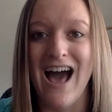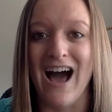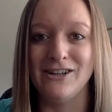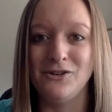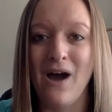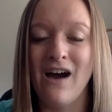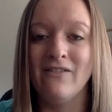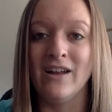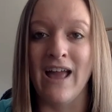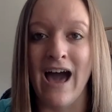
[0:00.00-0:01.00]
I do
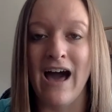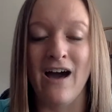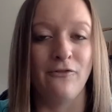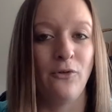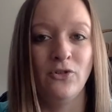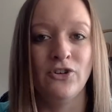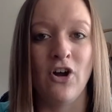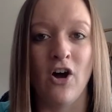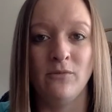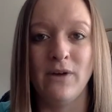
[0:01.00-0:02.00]
have a folder
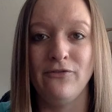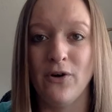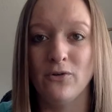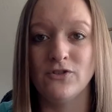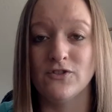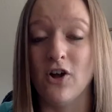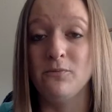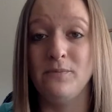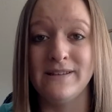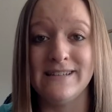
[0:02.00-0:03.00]
on my phone just
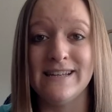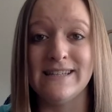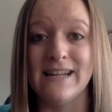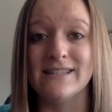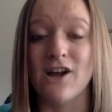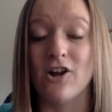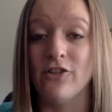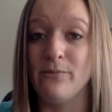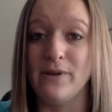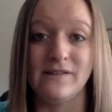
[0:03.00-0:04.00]
called business, and it's got all
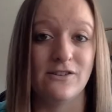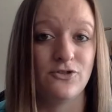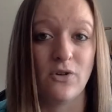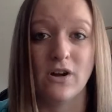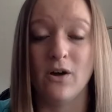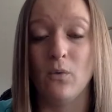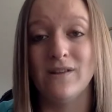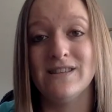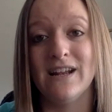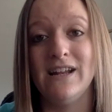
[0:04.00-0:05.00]
the business shortcut
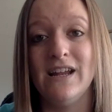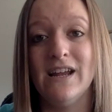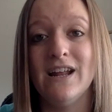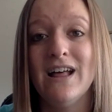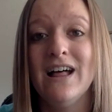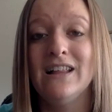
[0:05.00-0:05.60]
ones that I need